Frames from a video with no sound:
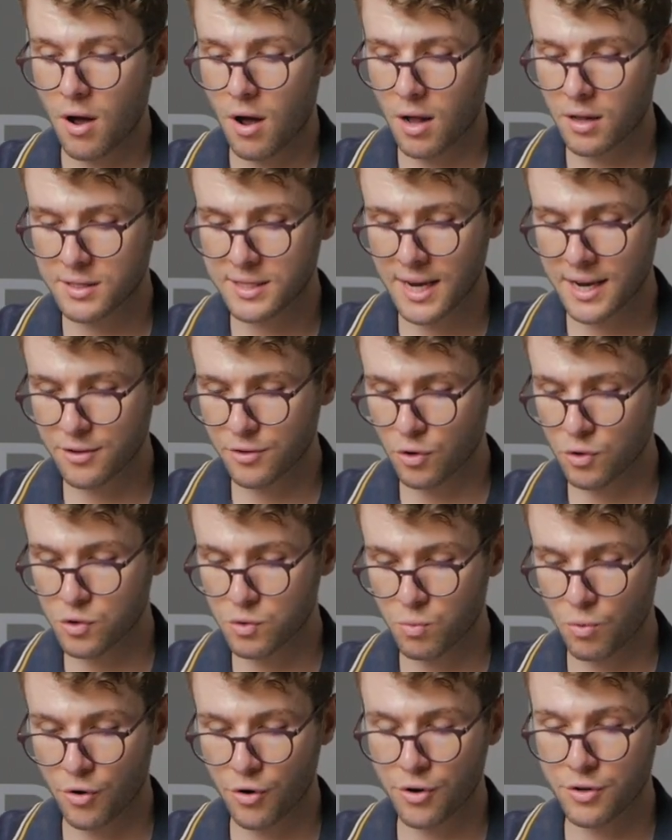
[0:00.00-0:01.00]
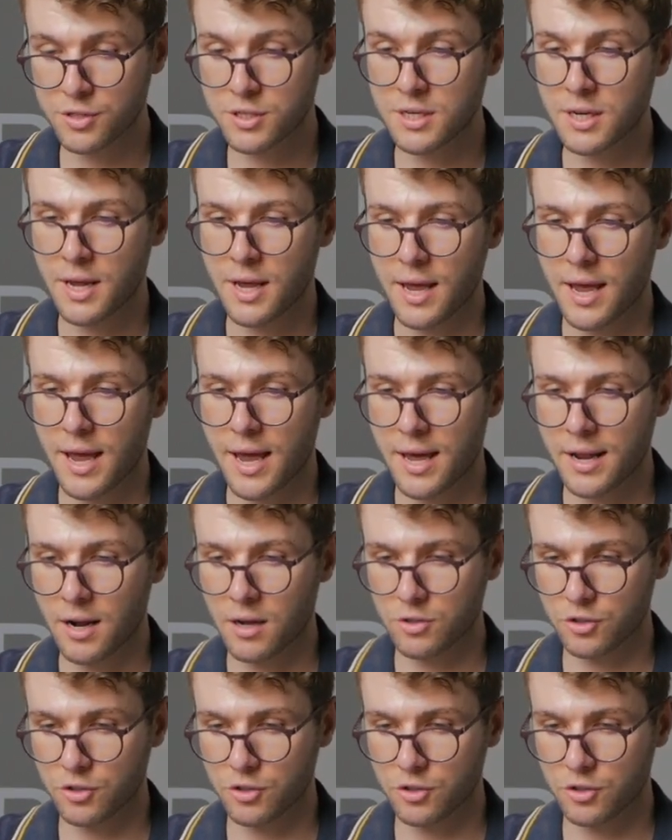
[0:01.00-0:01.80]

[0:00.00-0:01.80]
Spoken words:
I'll take those words and I'll